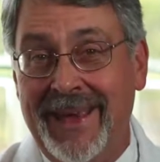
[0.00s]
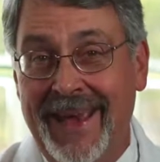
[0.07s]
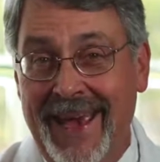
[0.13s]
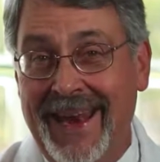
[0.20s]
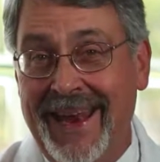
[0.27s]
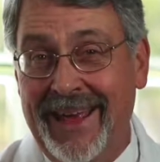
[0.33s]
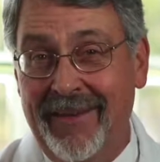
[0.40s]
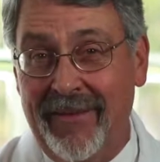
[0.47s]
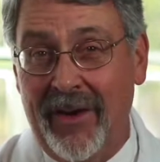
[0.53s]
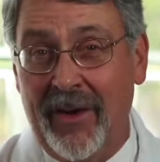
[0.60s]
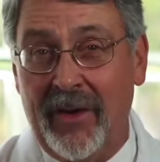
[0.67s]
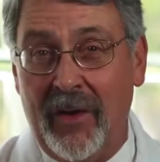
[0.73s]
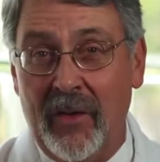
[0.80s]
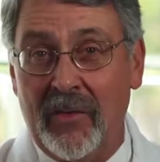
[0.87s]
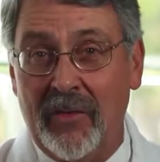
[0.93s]
getting
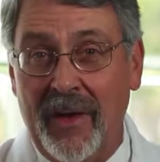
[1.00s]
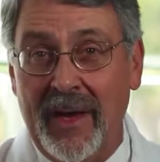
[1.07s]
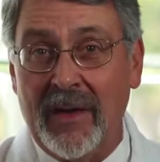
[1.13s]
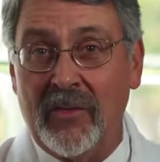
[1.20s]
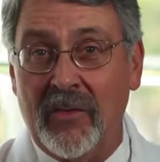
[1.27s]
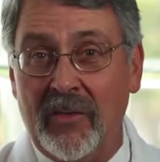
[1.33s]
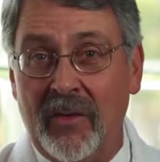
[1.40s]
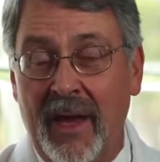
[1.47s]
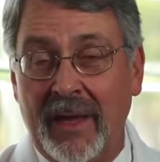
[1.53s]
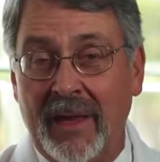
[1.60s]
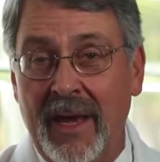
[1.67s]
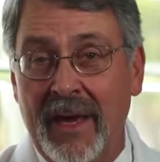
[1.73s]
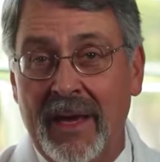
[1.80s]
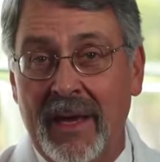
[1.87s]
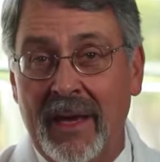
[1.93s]
varicose veins just like
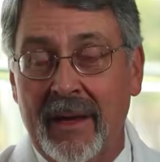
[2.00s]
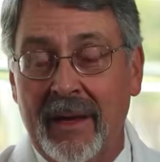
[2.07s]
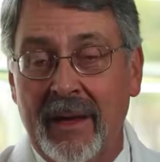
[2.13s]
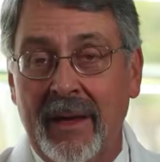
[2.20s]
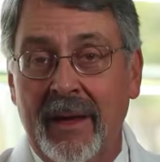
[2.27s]
they did.